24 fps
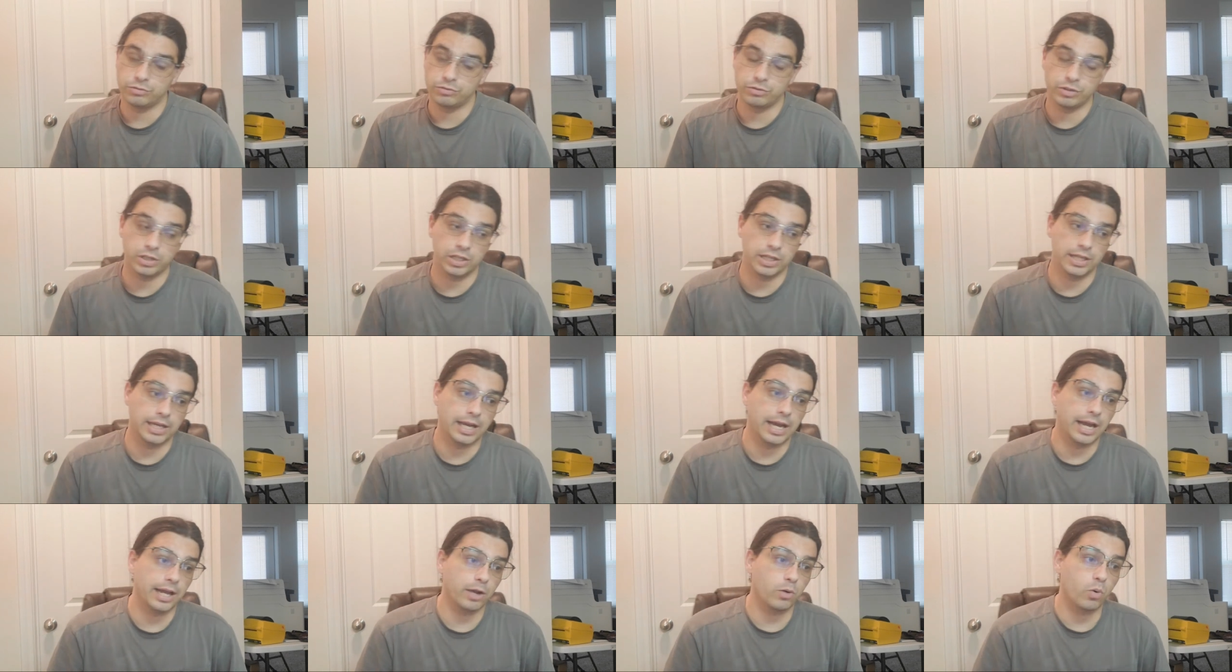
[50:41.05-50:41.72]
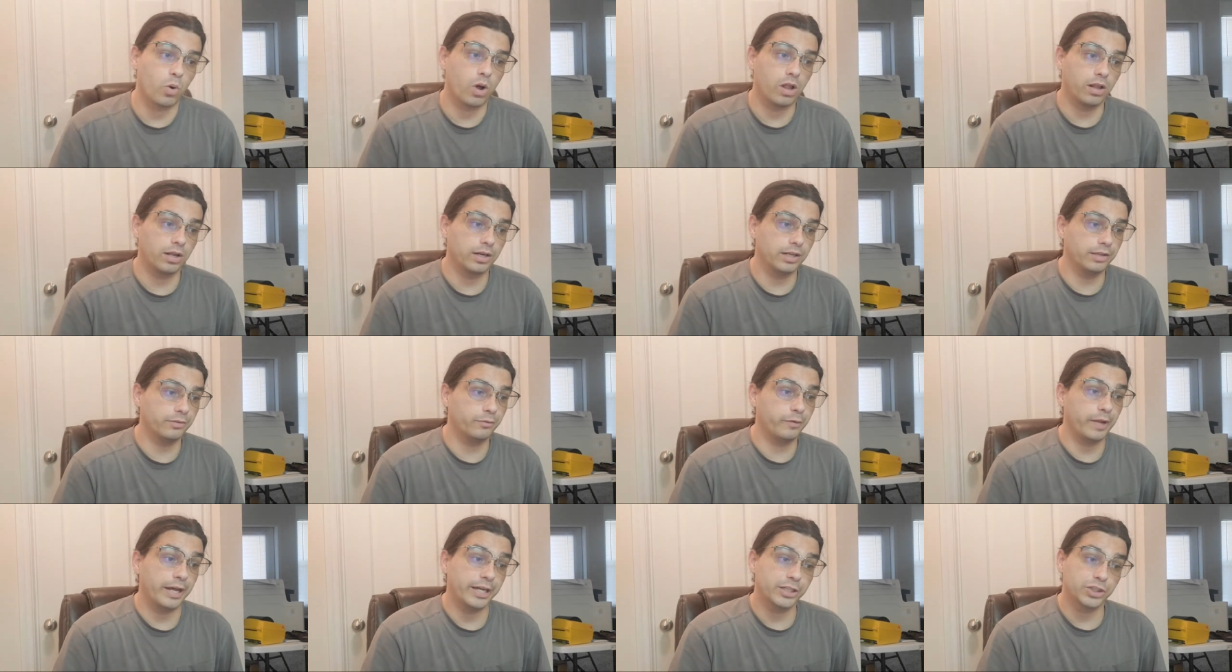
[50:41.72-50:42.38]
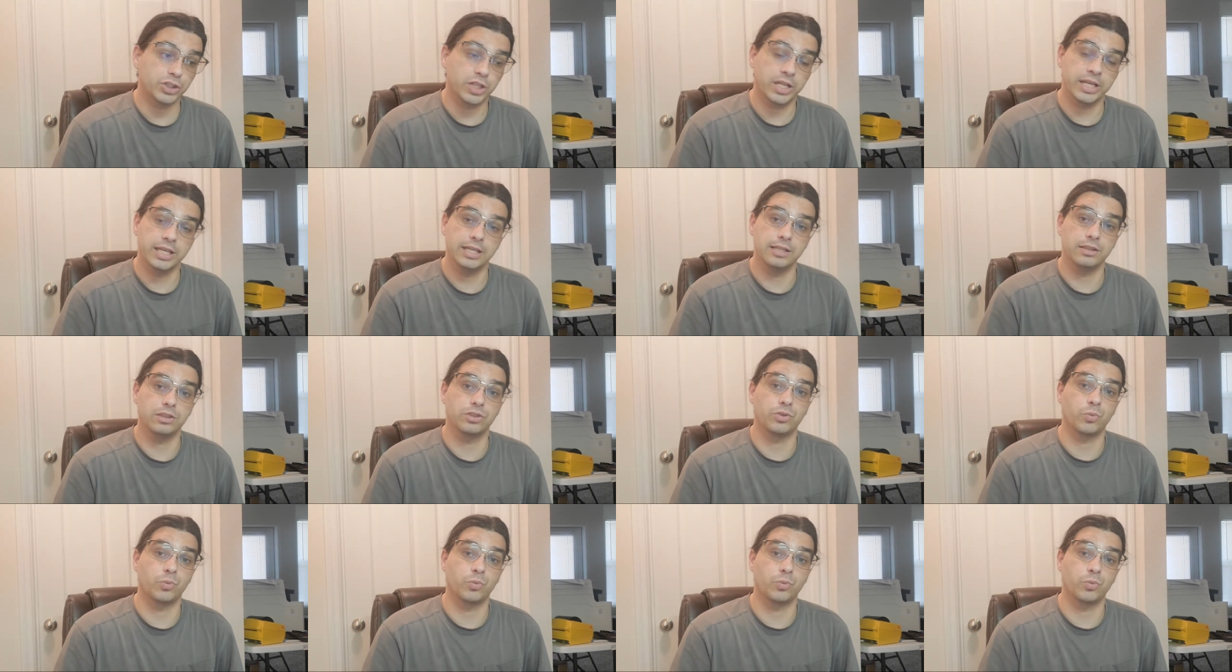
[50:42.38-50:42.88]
really high quality flashlight.